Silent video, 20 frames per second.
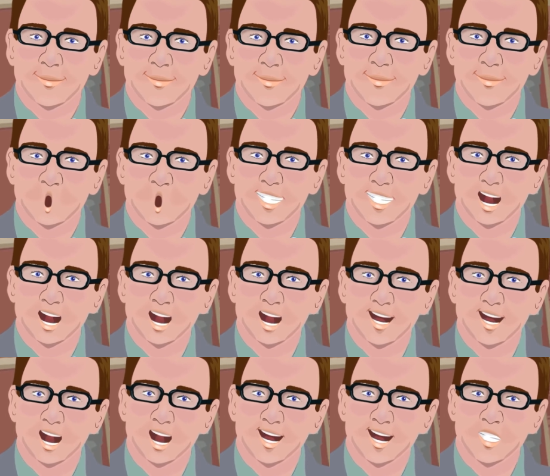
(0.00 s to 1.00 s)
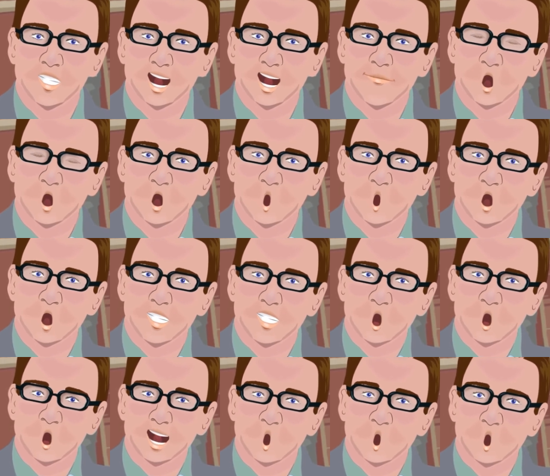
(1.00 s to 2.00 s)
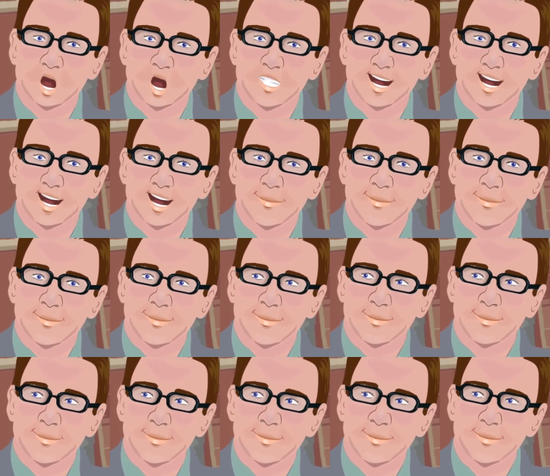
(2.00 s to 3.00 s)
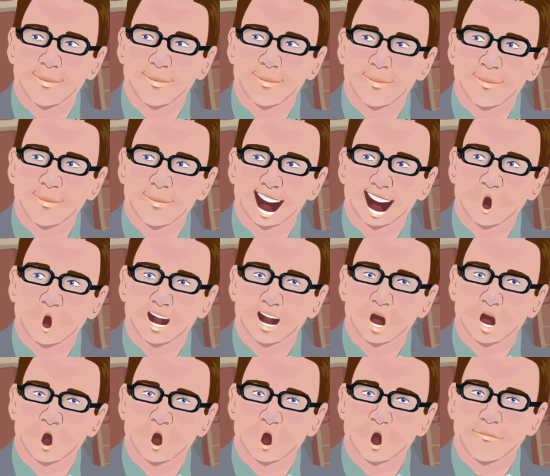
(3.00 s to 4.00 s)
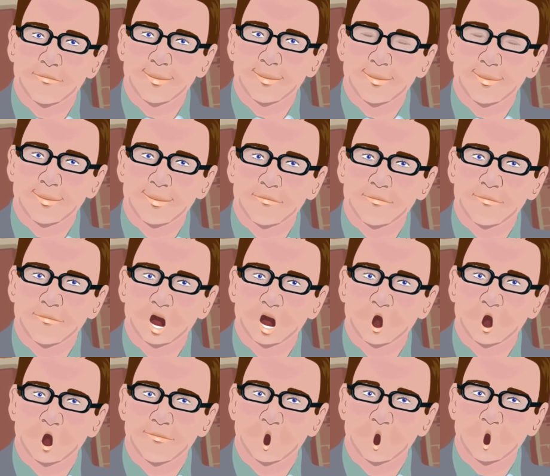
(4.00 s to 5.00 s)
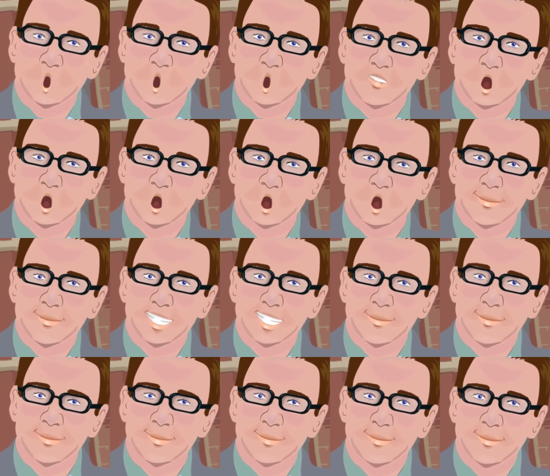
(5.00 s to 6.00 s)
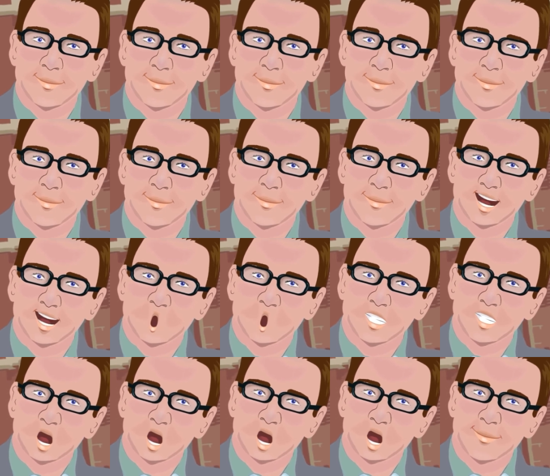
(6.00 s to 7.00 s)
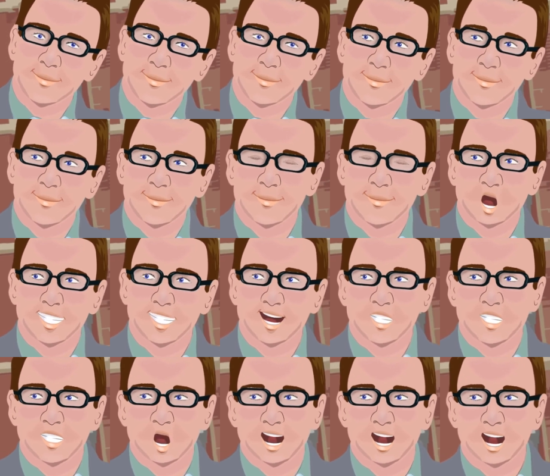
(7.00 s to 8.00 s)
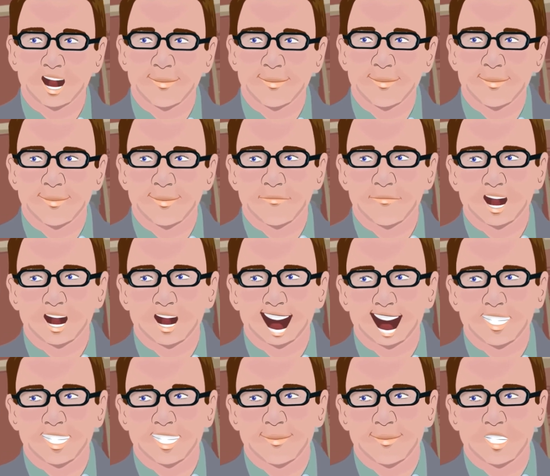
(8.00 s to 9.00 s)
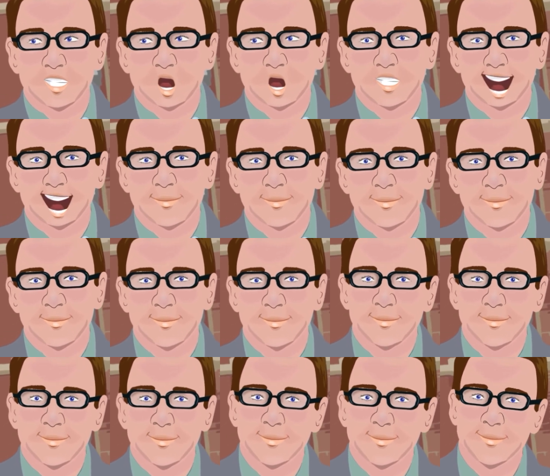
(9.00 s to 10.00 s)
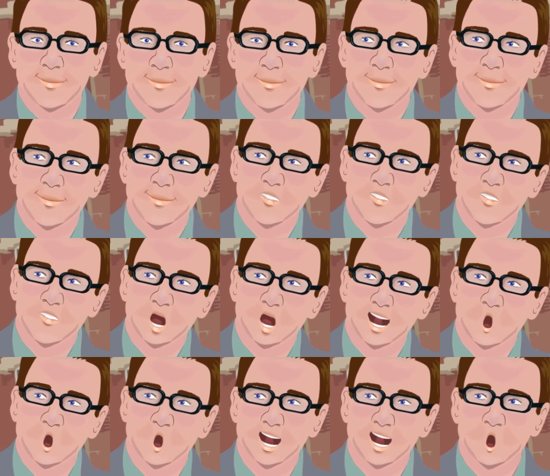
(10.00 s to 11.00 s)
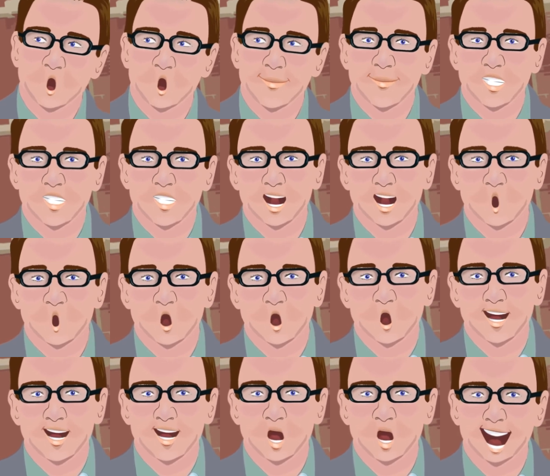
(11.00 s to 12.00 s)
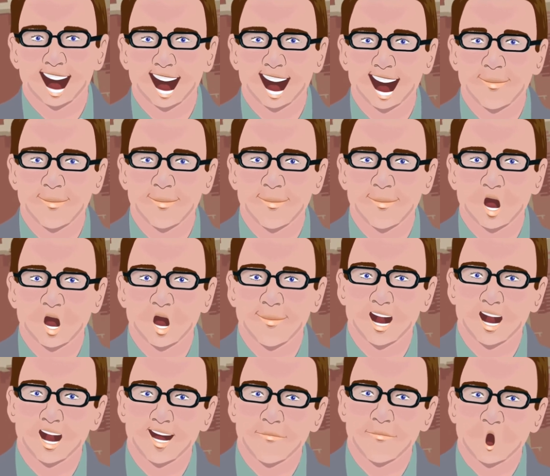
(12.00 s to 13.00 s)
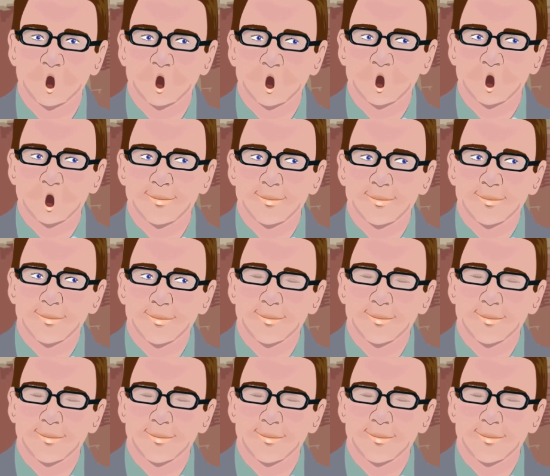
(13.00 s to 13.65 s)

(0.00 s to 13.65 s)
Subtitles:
who told him they hungered for something to eat, and though I remarked they were going for drink, he'd say, "Maybe so, but I'd hate to think that fellow was hungry and I'd passed him by.